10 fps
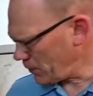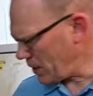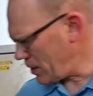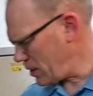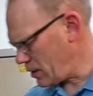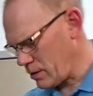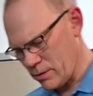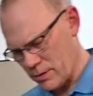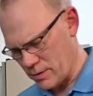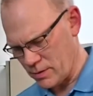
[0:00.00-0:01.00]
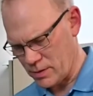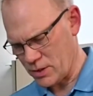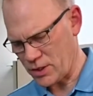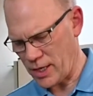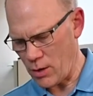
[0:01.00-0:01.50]
Uh,
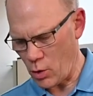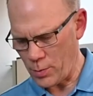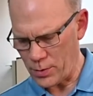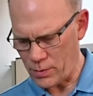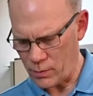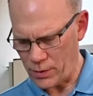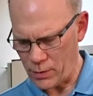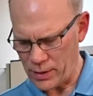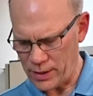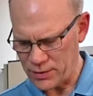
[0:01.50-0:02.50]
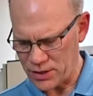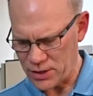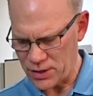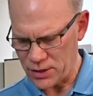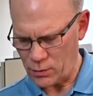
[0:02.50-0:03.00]
slide it open. We know we have just
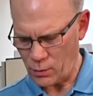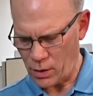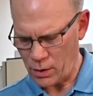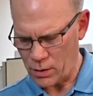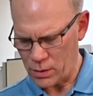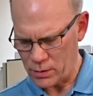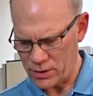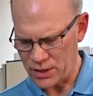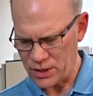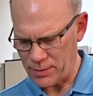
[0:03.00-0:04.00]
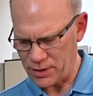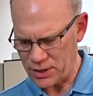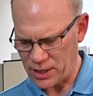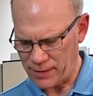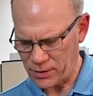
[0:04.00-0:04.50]
distilled water. This time I
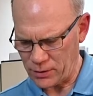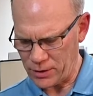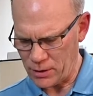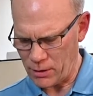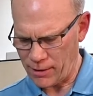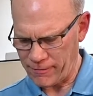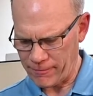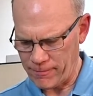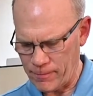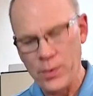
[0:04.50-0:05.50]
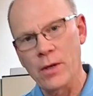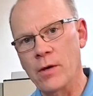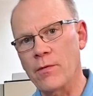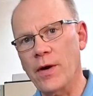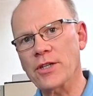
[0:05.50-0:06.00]
just have to clean it off.
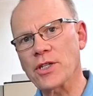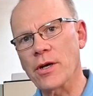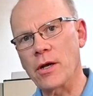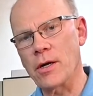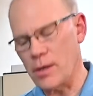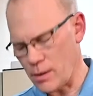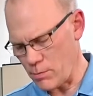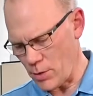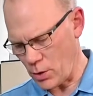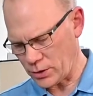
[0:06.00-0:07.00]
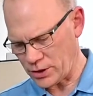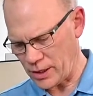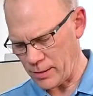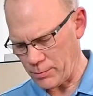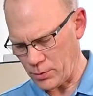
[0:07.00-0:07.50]
I actually had a milk
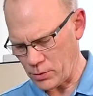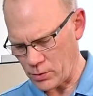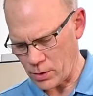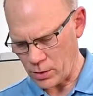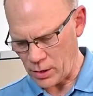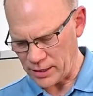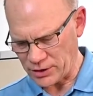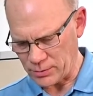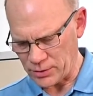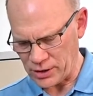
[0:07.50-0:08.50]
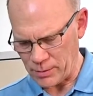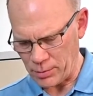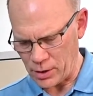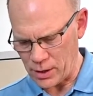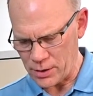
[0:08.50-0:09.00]
sample or a colostrum
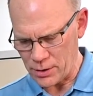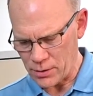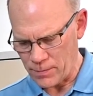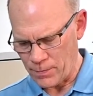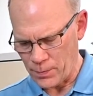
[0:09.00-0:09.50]
sample on here.